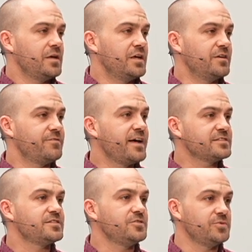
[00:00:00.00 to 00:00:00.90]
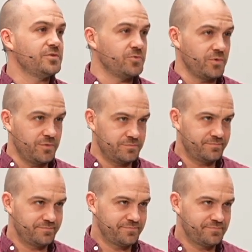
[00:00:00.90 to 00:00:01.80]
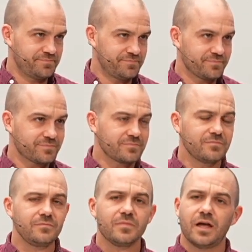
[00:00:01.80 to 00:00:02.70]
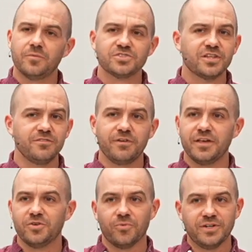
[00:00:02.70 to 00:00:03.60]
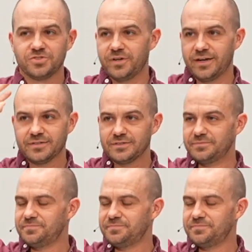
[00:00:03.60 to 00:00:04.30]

And if that's you in the room, I'm just going to invite you to raise your hand